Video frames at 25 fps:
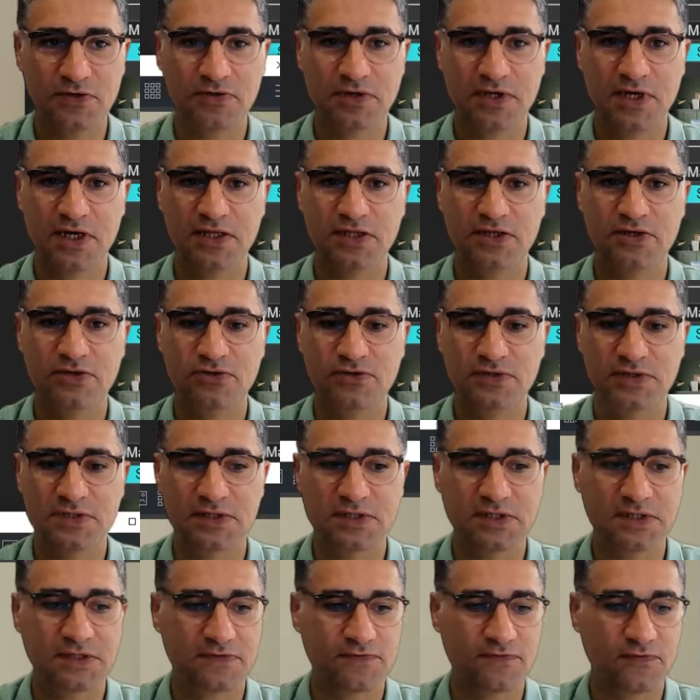you can use
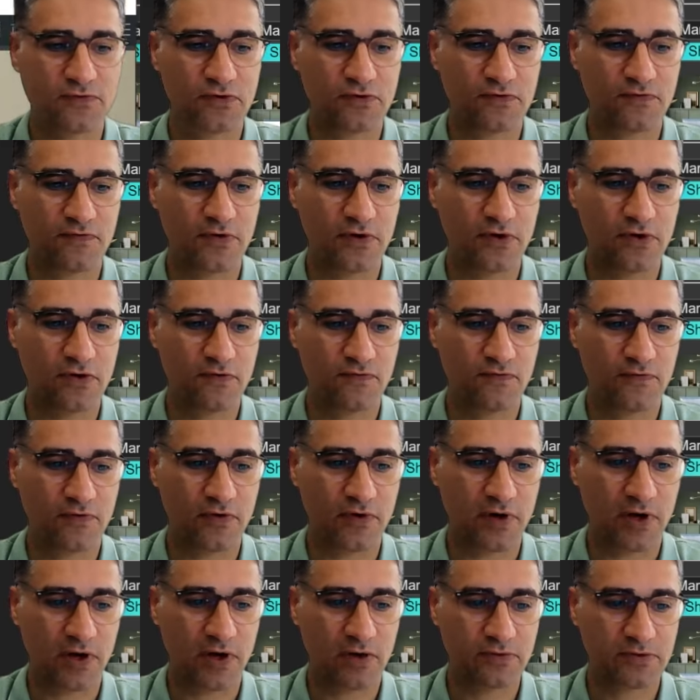this workflow
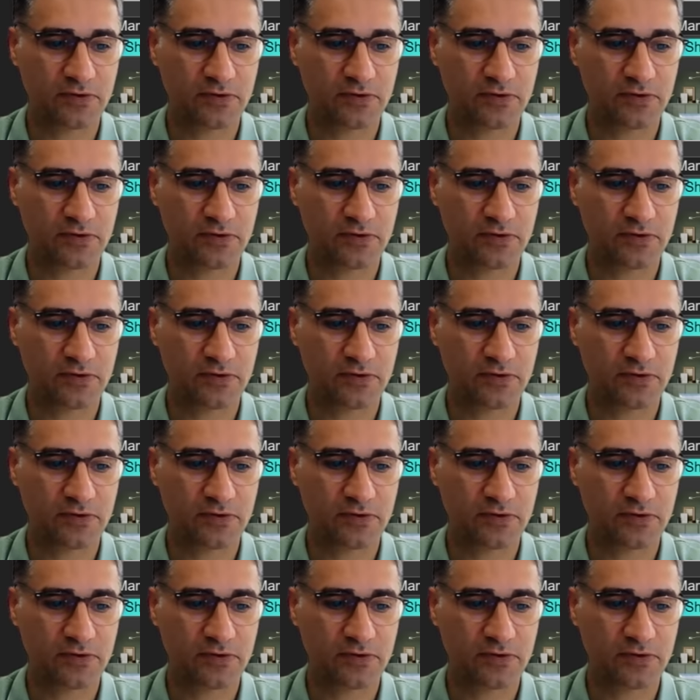for